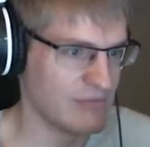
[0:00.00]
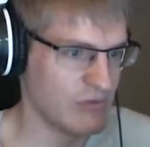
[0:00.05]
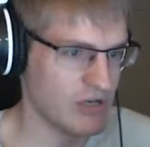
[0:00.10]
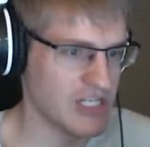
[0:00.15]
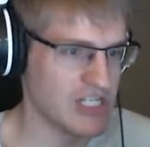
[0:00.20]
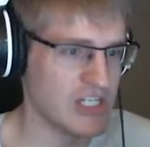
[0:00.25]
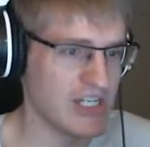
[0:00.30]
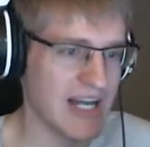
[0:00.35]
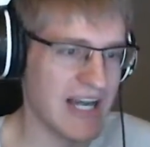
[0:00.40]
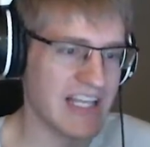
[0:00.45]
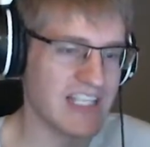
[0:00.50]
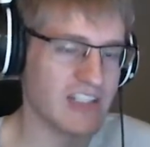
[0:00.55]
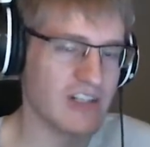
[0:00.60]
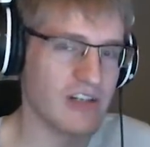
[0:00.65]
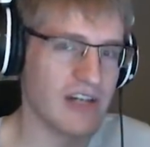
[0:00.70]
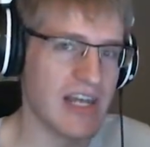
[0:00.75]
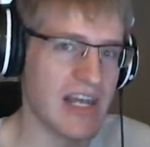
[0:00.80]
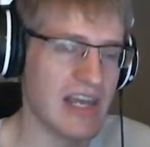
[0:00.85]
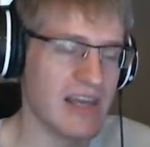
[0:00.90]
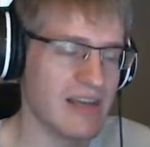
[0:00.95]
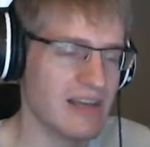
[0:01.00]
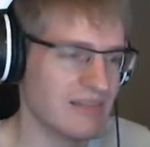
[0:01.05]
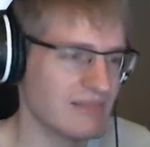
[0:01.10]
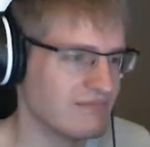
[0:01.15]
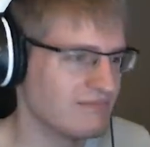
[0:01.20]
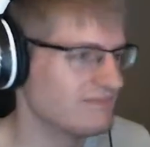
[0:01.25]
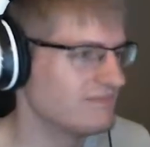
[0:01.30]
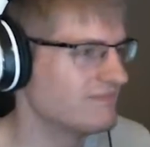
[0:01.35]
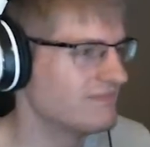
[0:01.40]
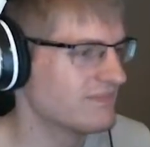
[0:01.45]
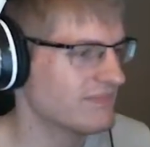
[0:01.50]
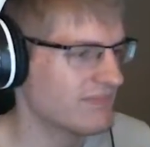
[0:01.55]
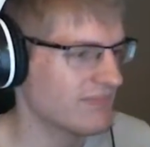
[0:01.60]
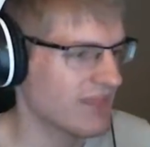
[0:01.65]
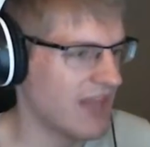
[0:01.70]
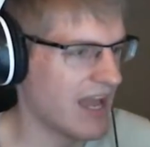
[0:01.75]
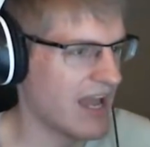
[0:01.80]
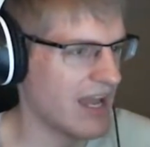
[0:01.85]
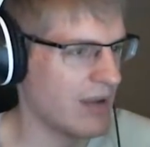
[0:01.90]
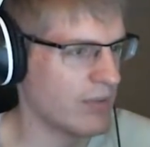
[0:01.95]
Wouldn't you guys agree?
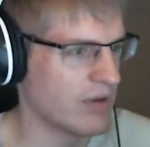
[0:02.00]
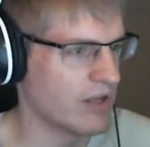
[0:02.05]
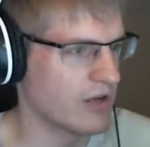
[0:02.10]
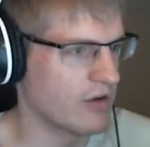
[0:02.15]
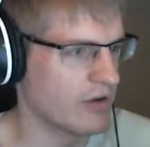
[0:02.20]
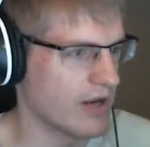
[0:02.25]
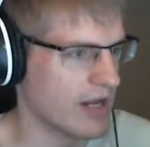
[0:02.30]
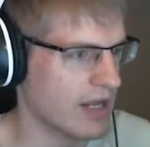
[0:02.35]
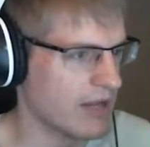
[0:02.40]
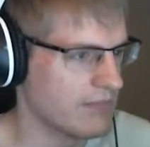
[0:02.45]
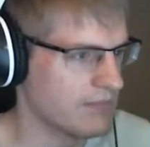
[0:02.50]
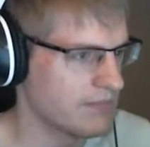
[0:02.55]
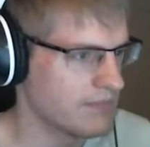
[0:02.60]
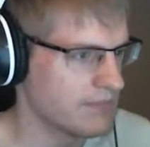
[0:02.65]
I would agree.